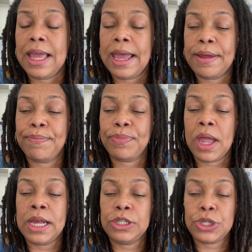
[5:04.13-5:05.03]
that.
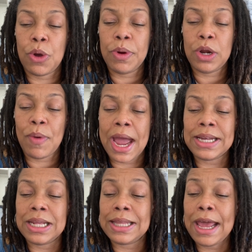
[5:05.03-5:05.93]
And so anyway, I
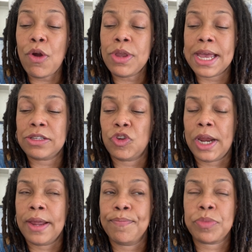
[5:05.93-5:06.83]
did that on
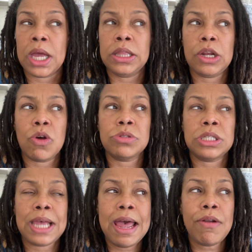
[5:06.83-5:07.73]
yesterday. And then on
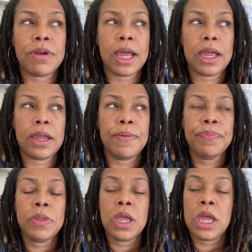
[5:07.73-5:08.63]
Saturday,
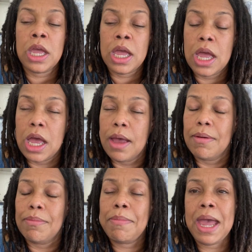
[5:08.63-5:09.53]

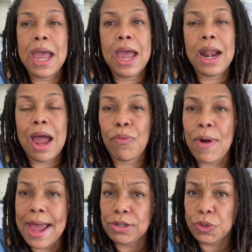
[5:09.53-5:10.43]
man, I
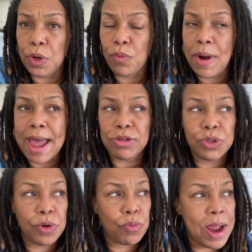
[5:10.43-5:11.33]
wrestled and
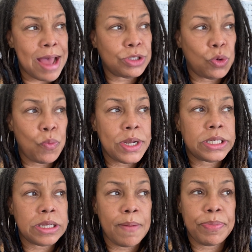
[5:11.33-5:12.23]
wrestled and wrestled with
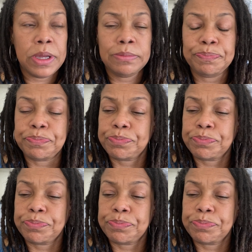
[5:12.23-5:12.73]
something